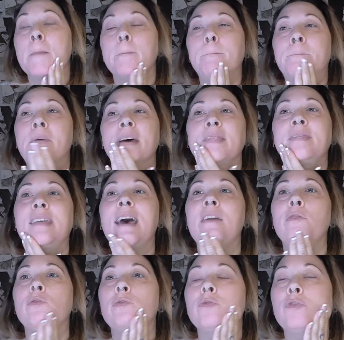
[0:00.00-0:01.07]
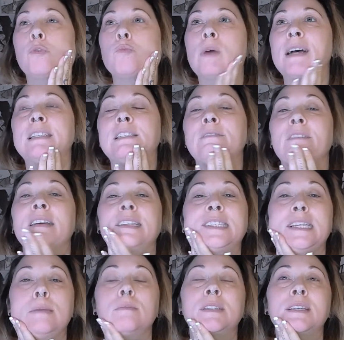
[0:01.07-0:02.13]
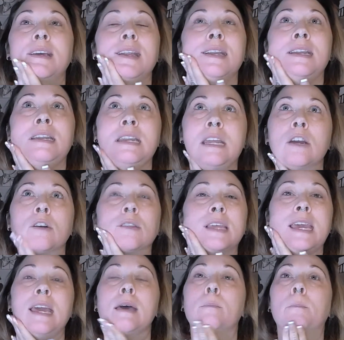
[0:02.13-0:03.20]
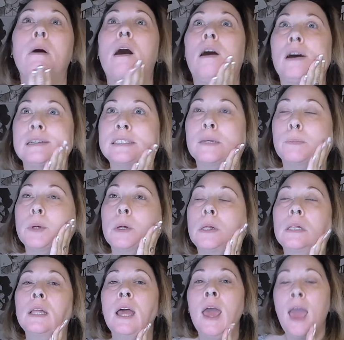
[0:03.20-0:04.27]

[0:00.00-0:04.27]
but then the rest of it seems nearly impossible.